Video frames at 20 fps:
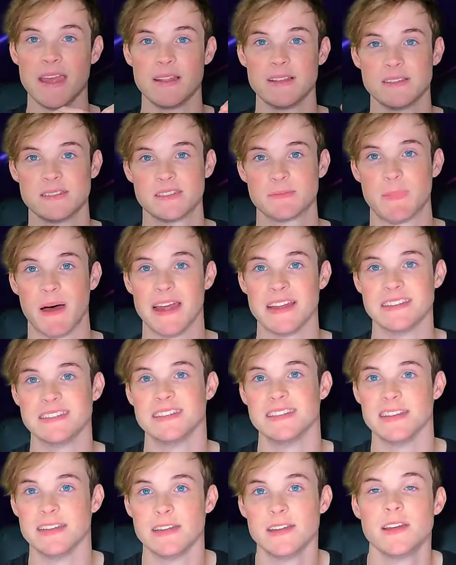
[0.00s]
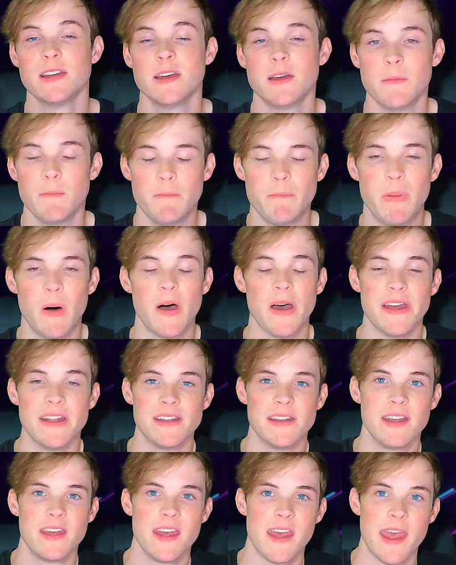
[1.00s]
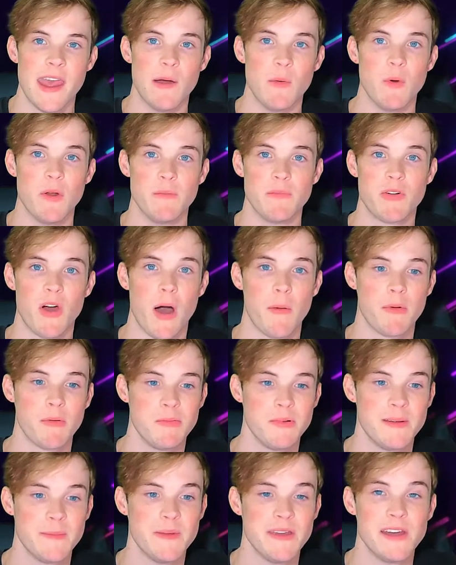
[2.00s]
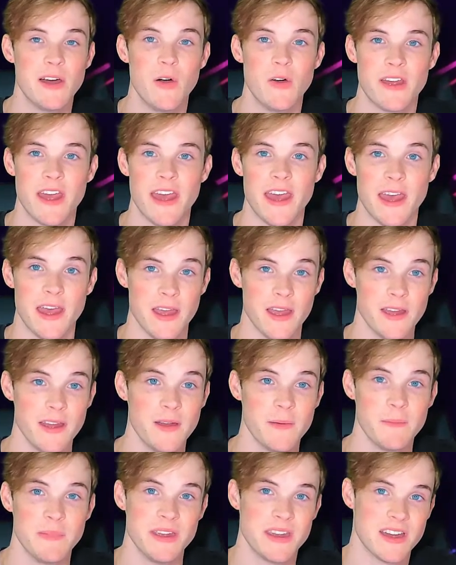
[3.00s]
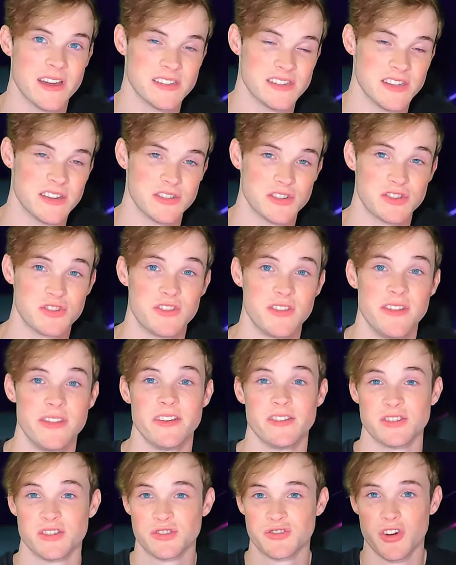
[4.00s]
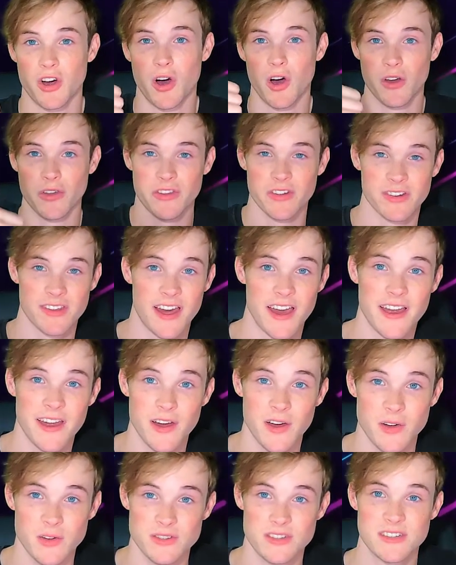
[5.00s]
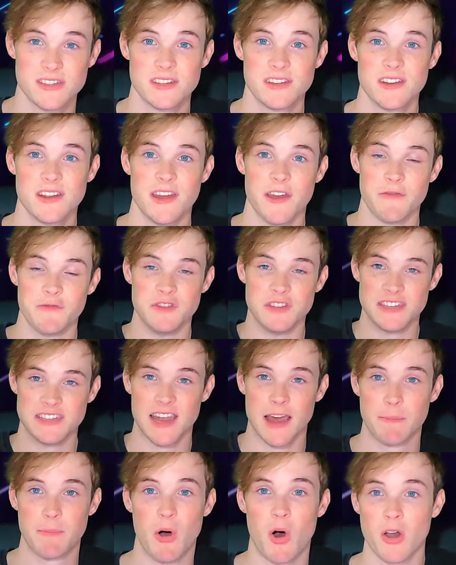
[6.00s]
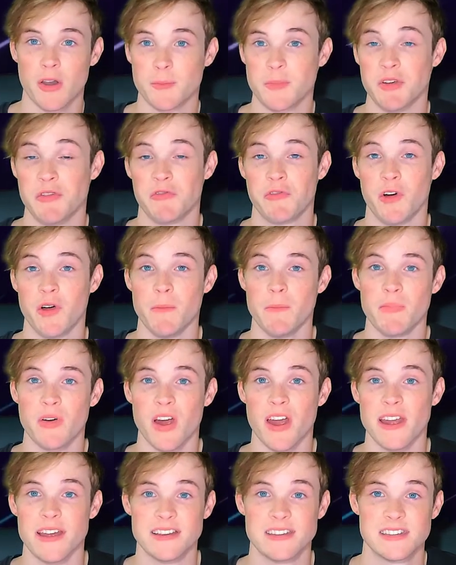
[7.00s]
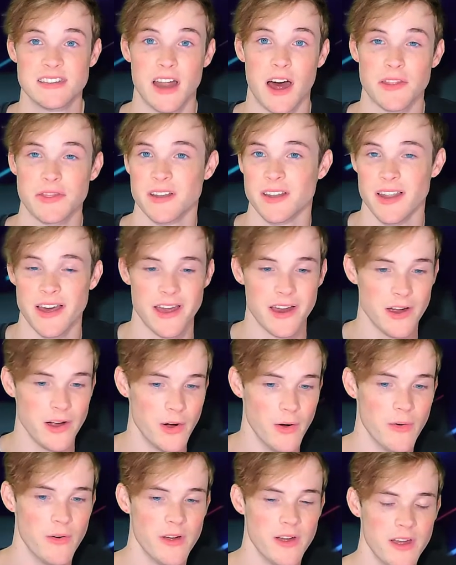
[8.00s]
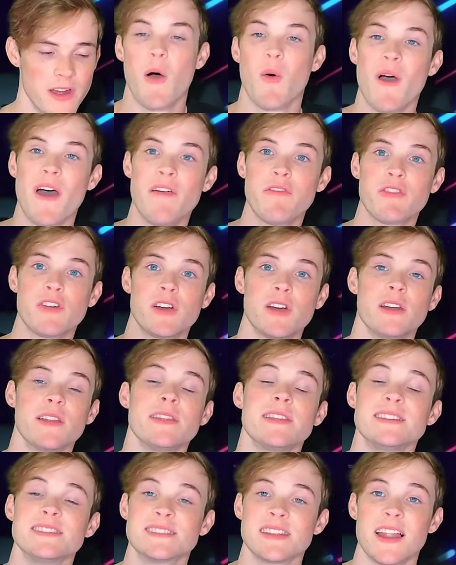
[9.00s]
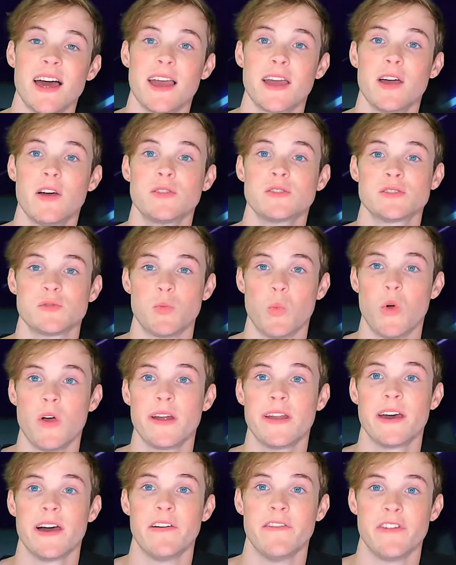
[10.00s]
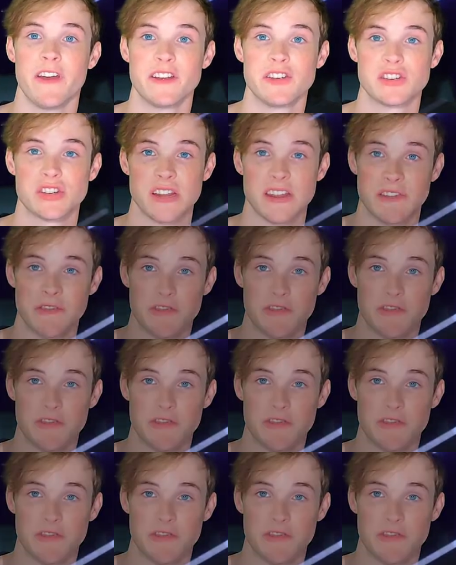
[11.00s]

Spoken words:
spicy, but it would probably be okay because they're strong, they're Legos. If you step on them, your foot breaks, not the Lego. However, these Legos would eventually